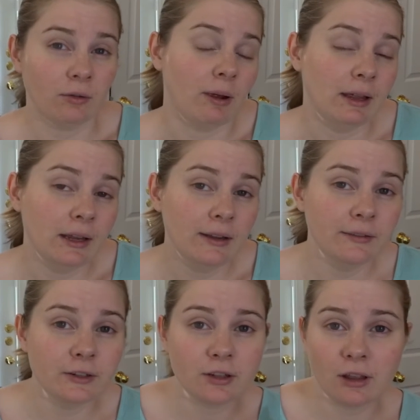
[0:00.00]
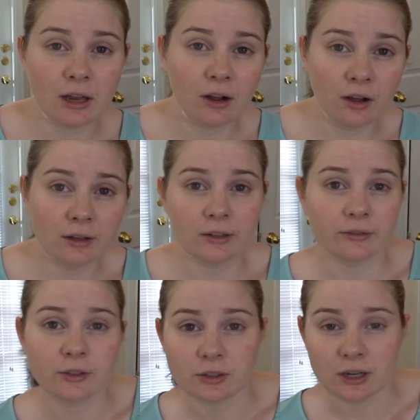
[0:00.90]
way if there's a lot on or
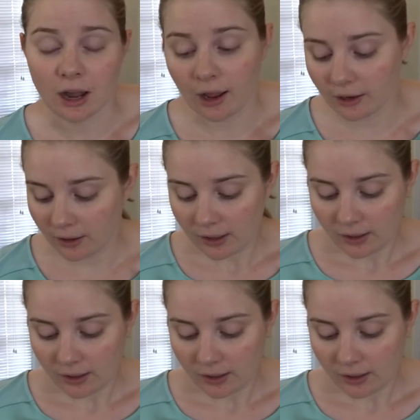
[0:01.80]
if there's not,